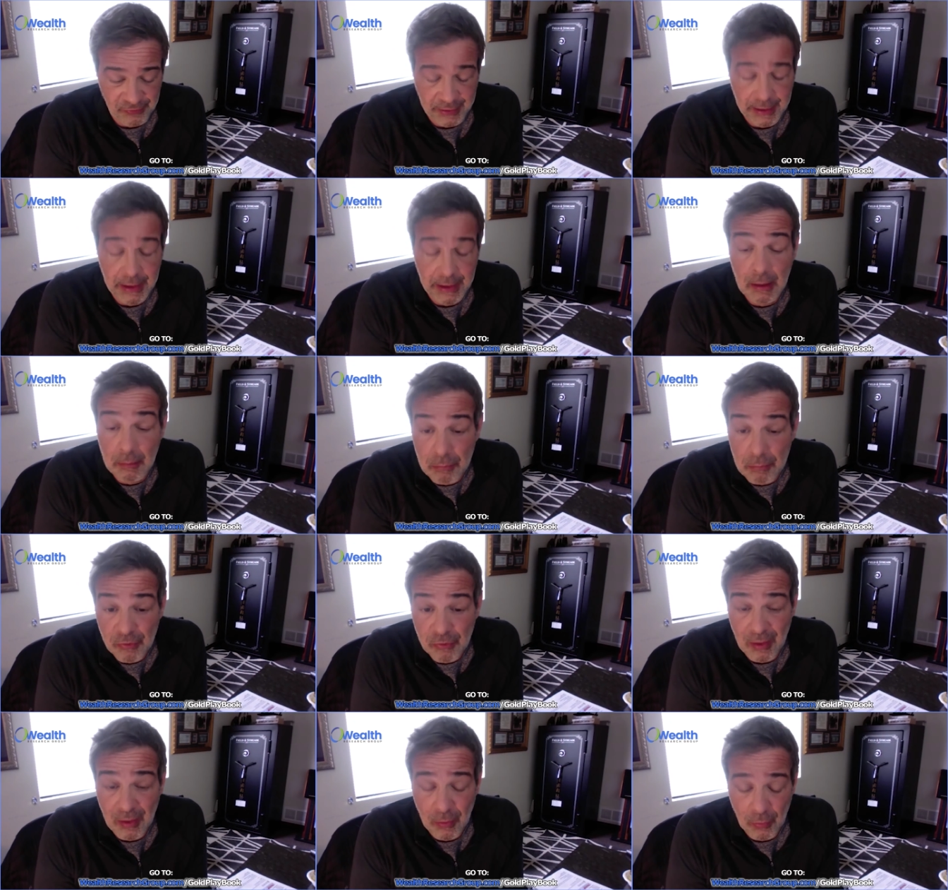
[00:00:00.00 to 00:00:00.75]

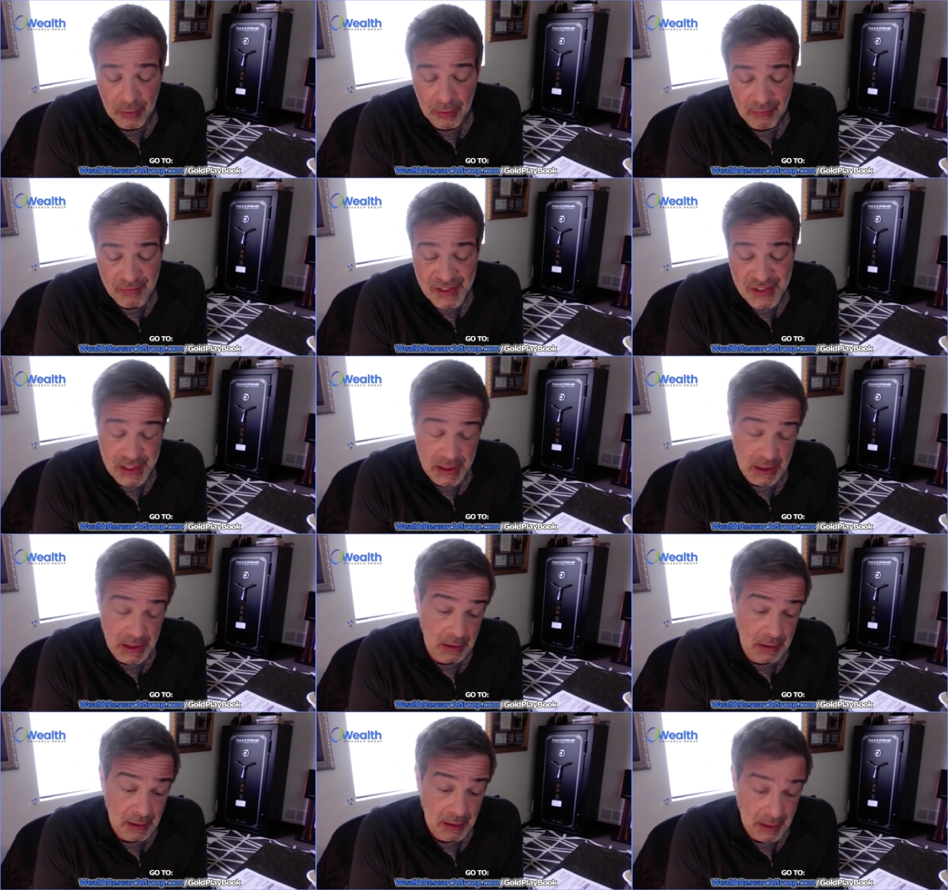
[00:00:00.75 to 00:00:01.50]
schemes that
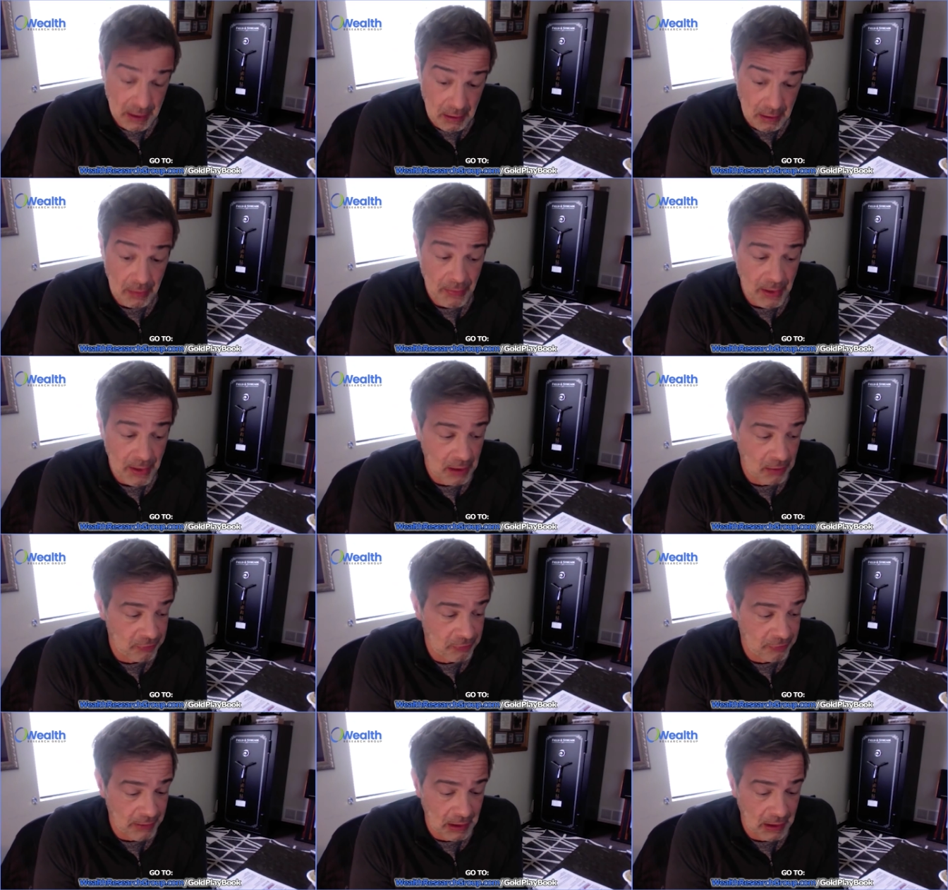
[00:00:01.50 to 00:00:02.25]
we've seen
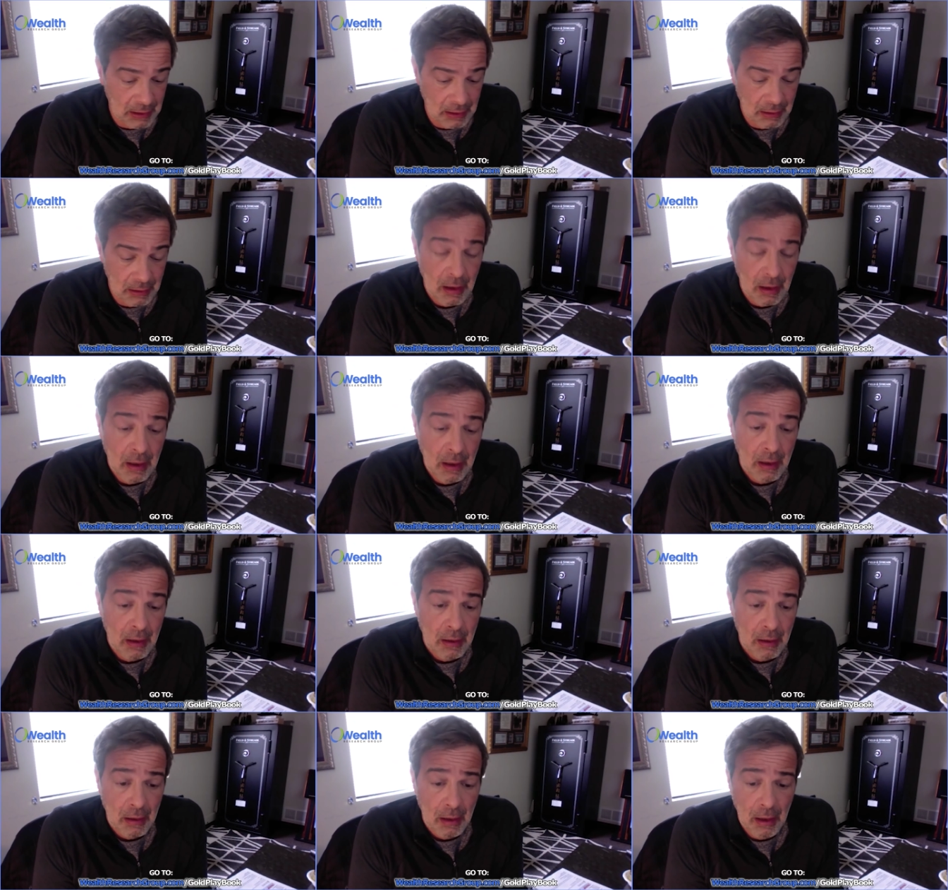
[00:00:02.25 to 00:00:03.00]
here at Miles
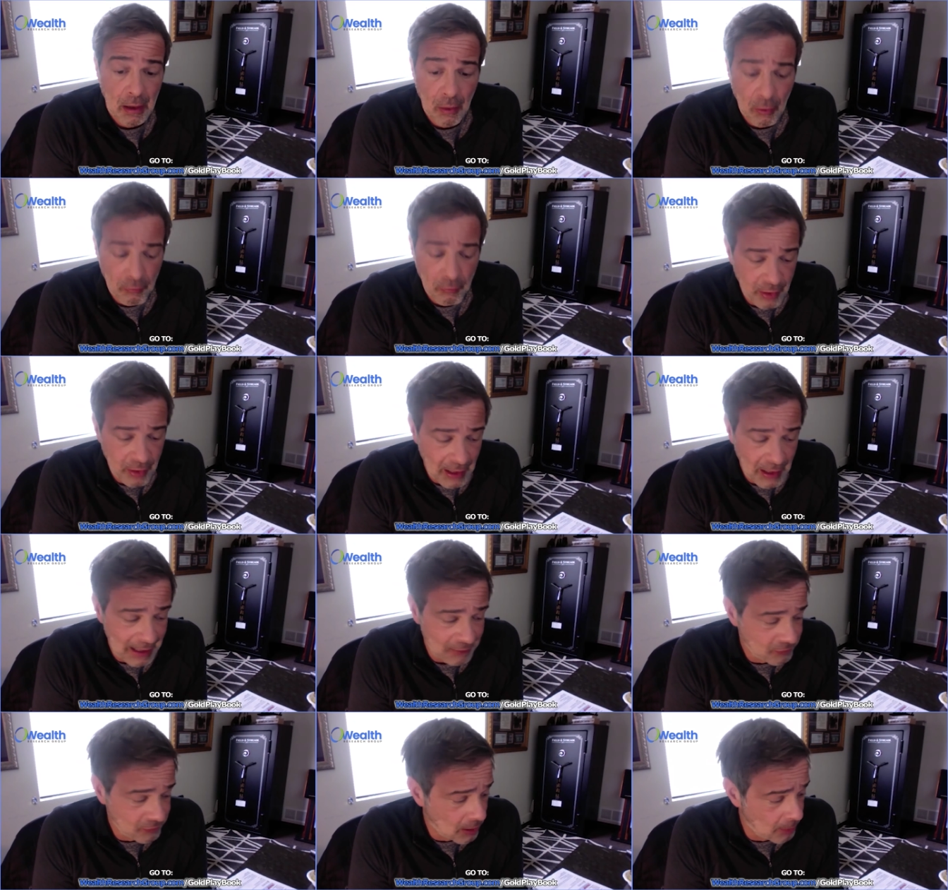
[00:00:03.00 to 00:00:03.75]
Franklin
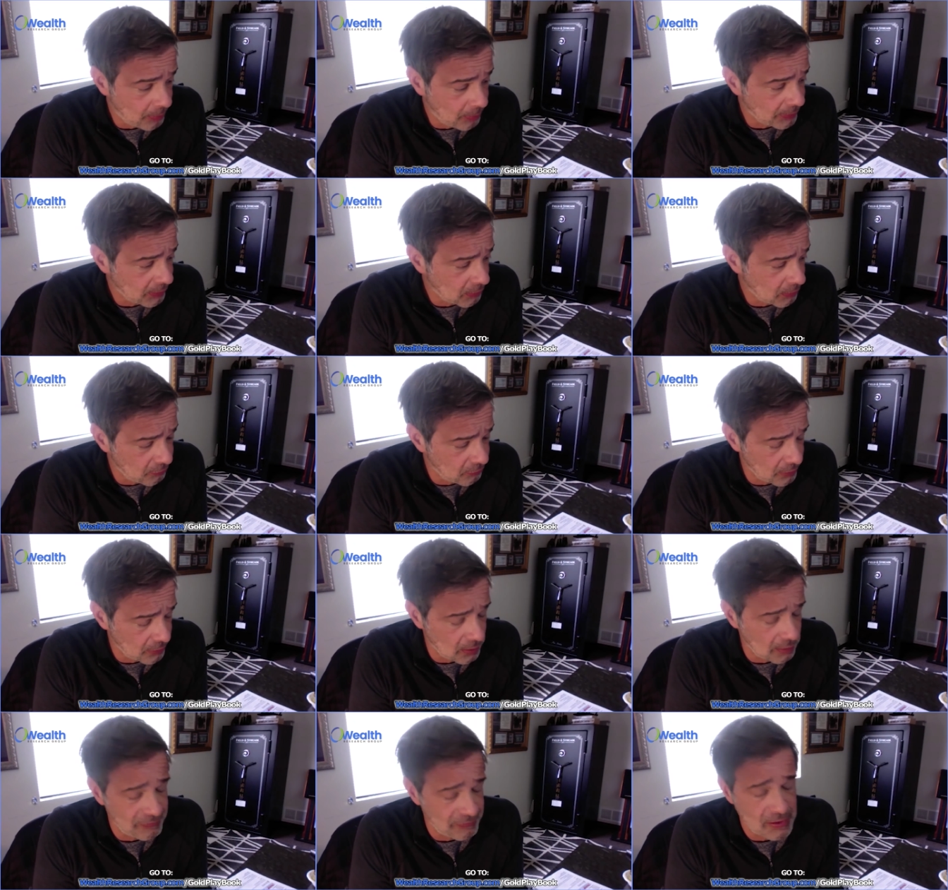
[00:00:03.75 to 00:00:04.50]
over the last couple
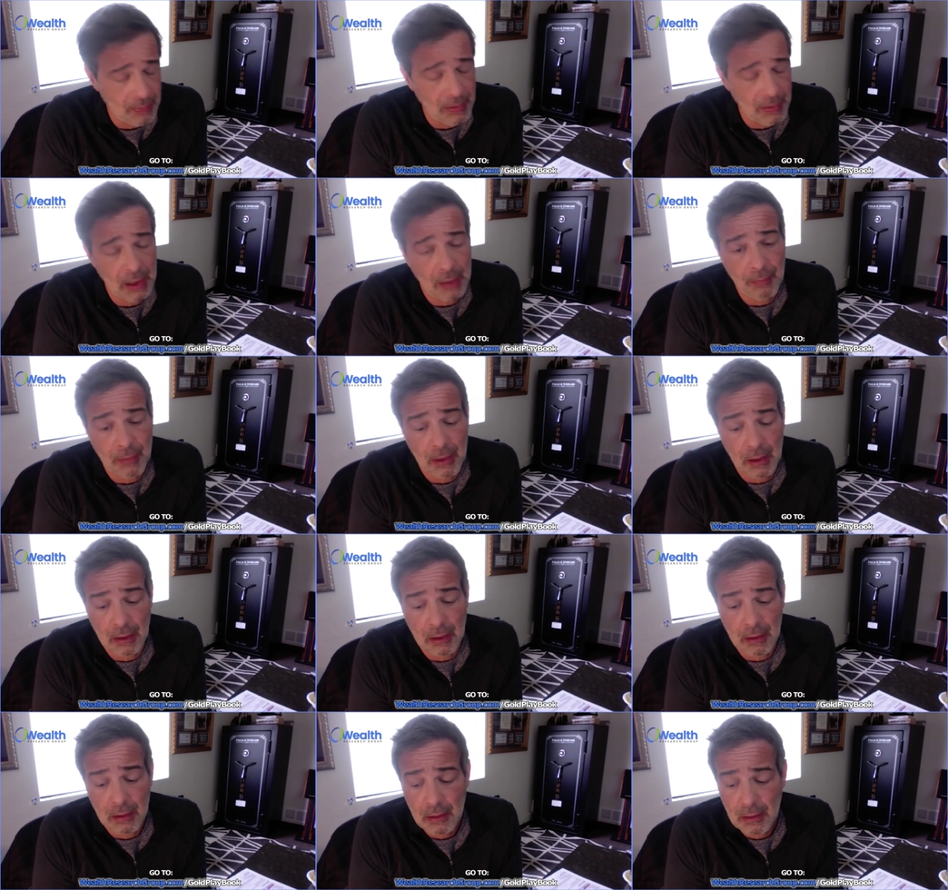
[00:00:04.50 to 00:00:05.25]
of years, enough to
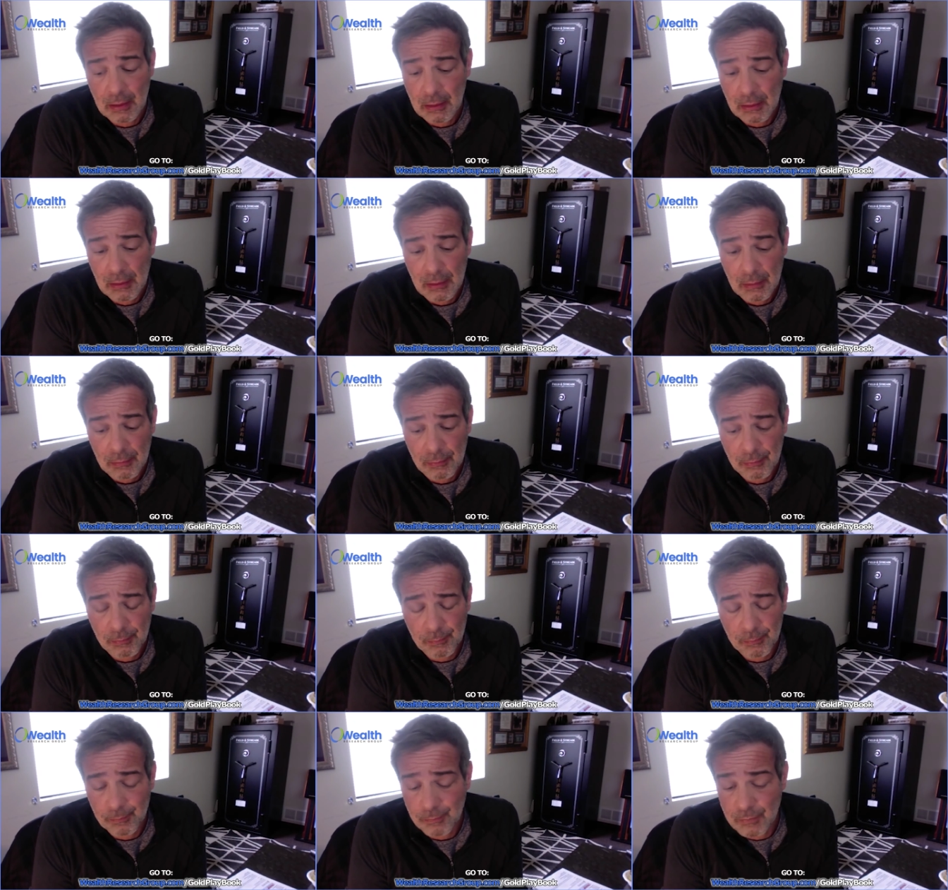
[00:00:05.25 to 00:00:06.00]
make me
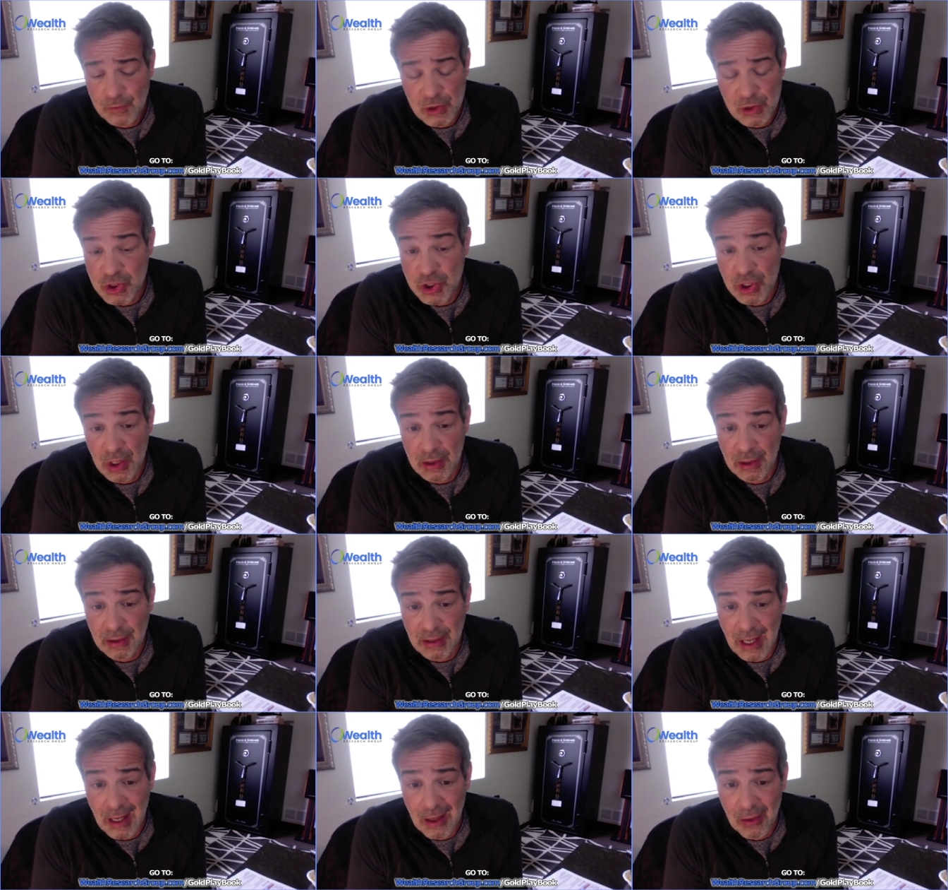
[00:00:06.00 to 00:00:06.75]

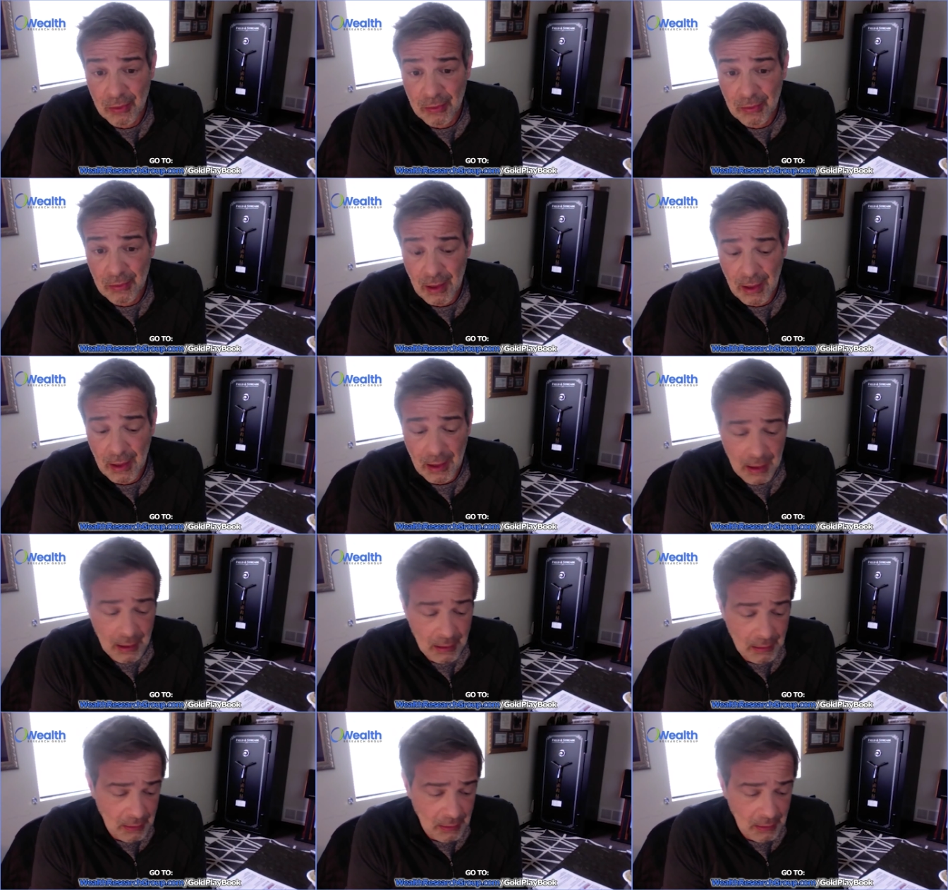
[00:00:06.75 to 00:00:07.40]
just shut it down.